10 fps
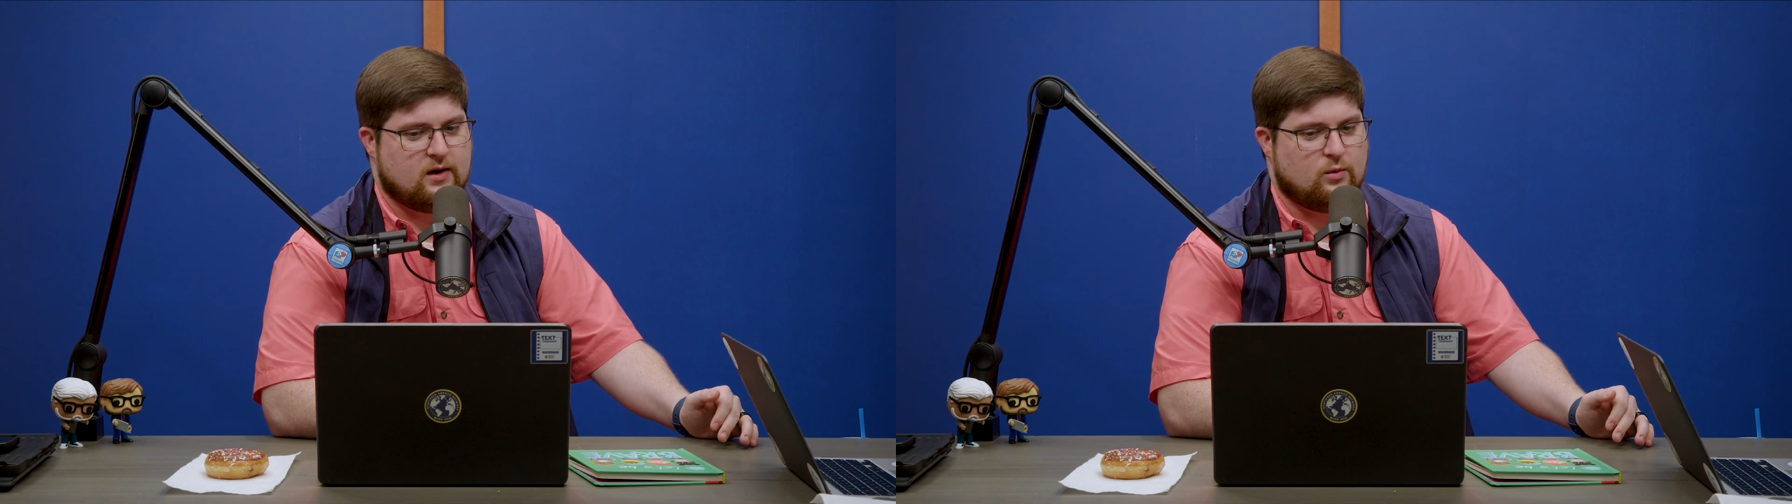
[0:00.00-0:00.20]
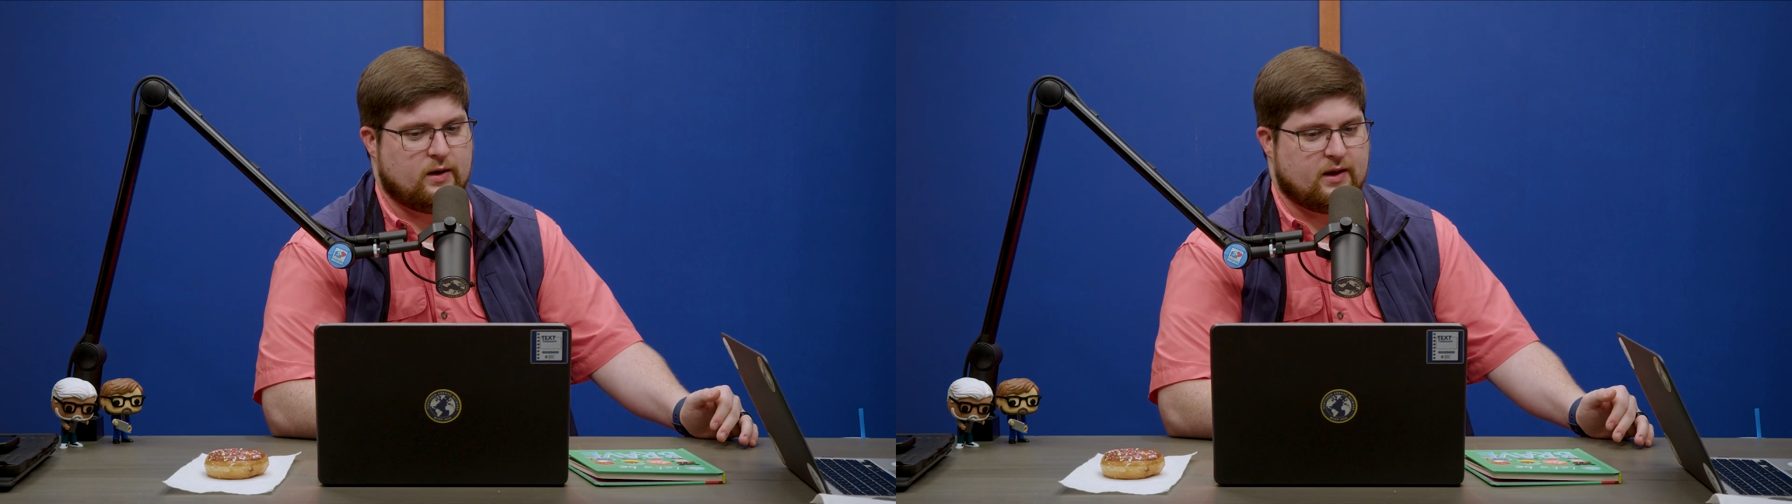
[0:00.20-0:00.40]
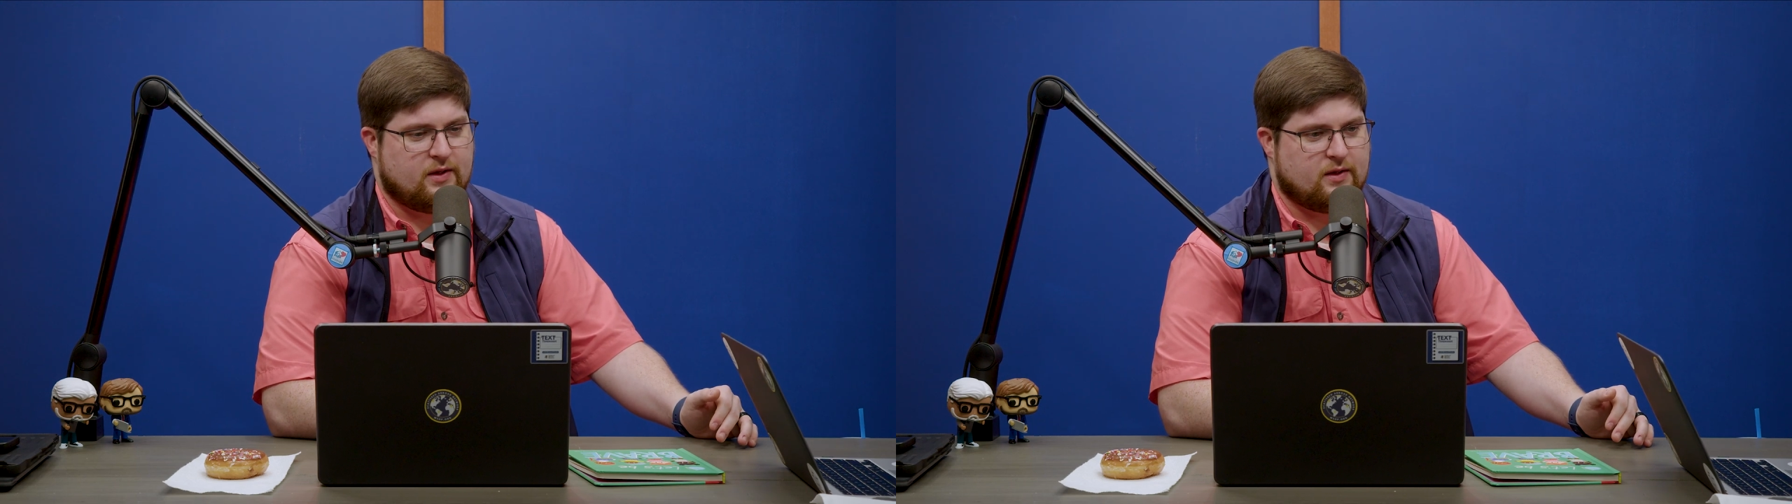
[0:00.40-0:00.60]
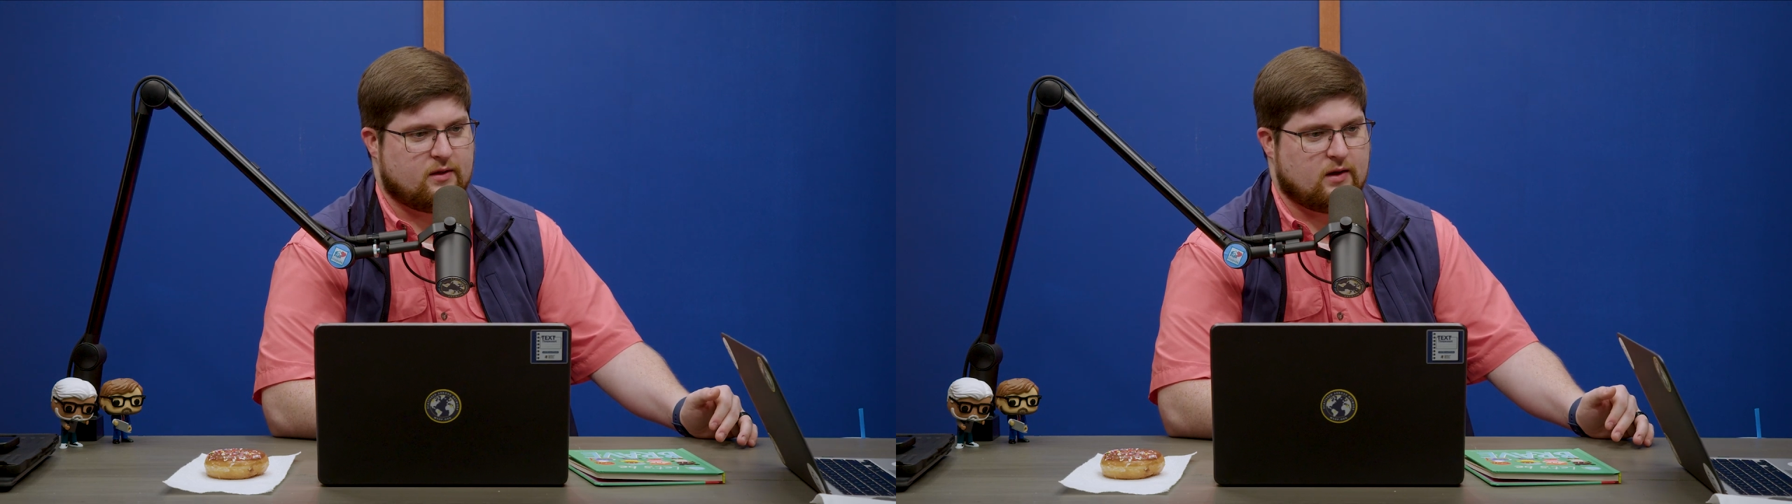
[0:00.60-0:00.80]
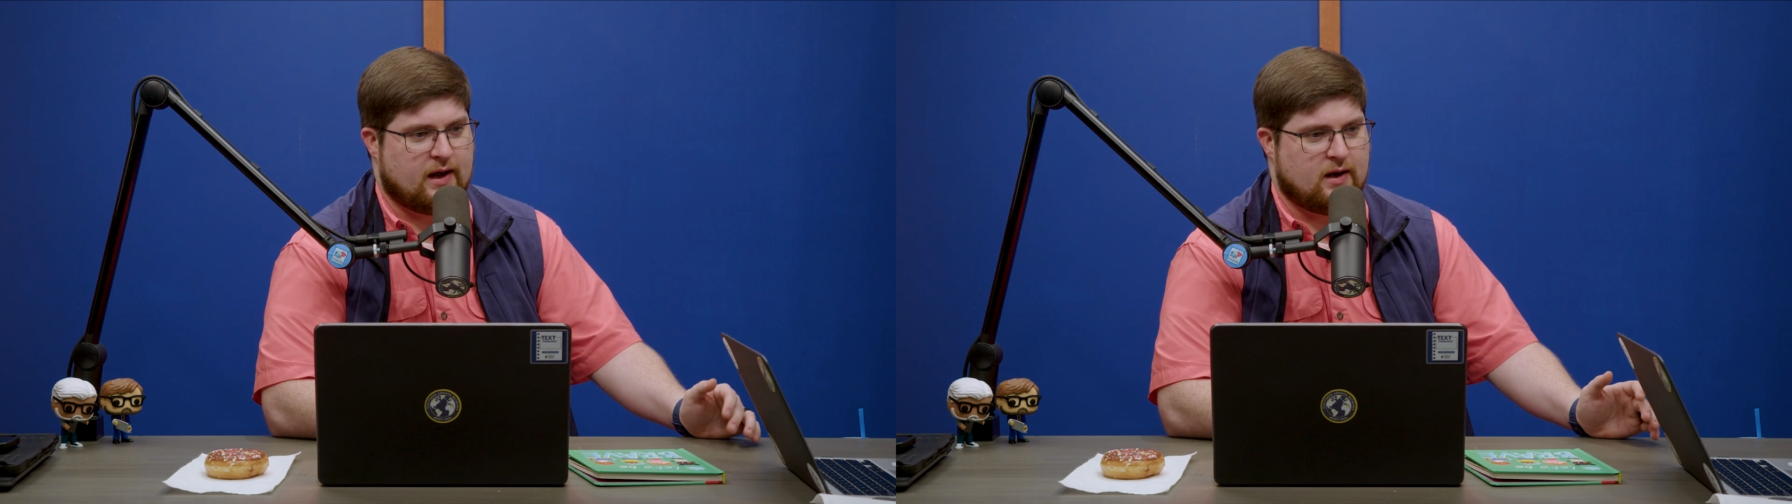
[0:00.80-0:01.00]
with
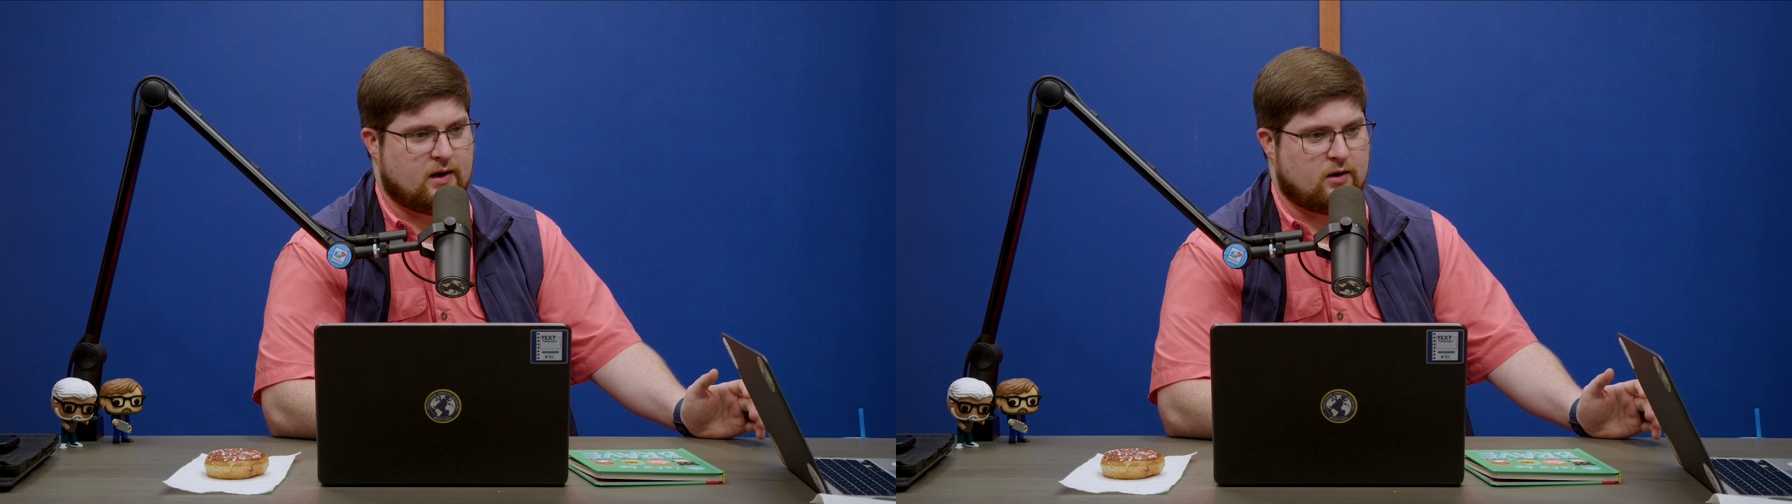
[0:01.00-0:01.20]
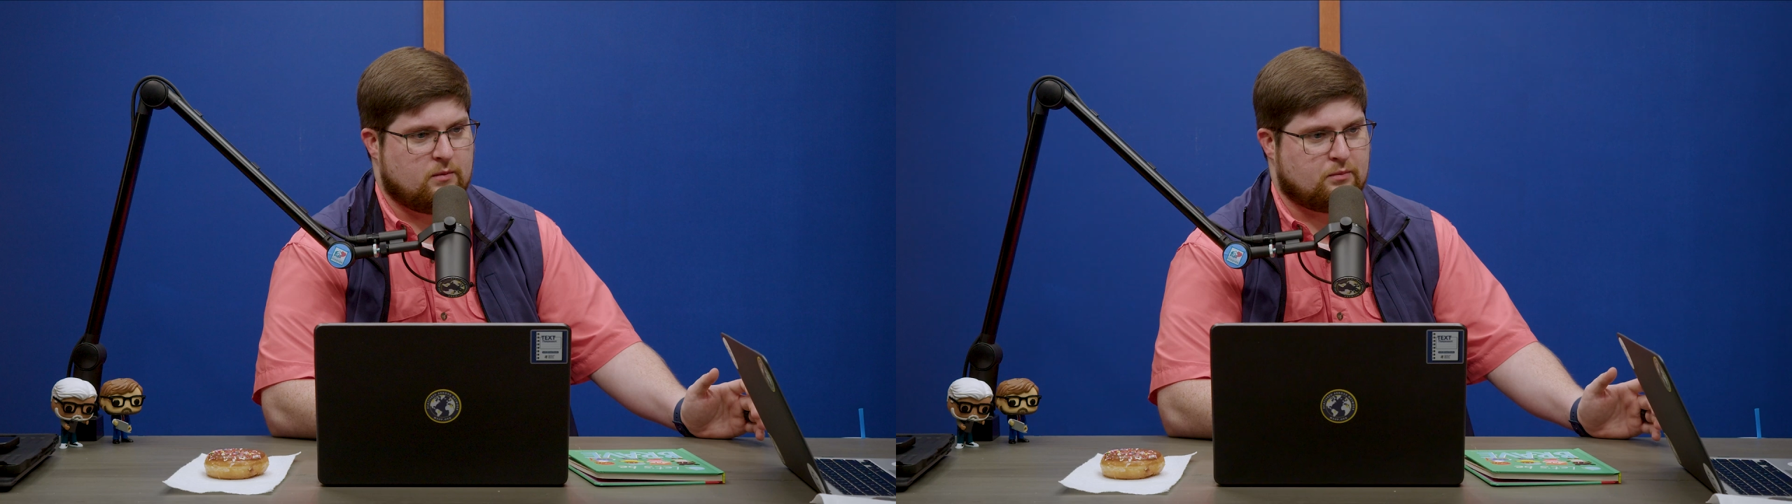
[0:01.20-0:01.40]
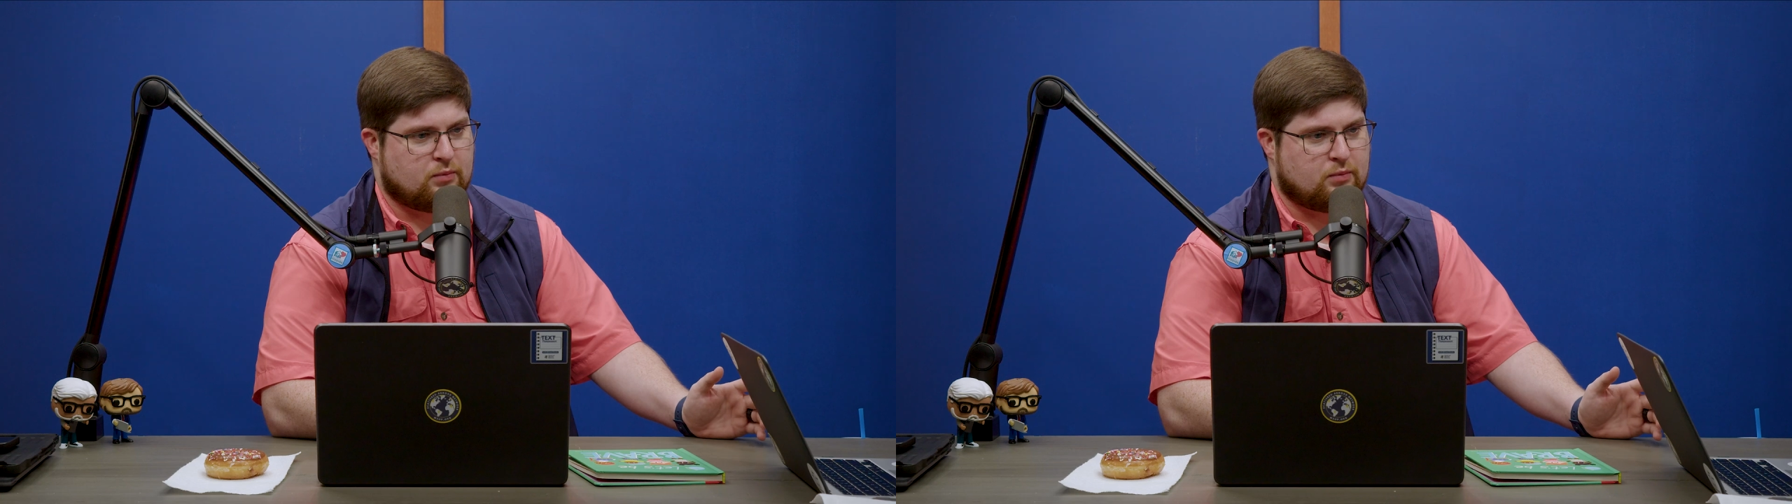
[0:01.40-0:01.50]
a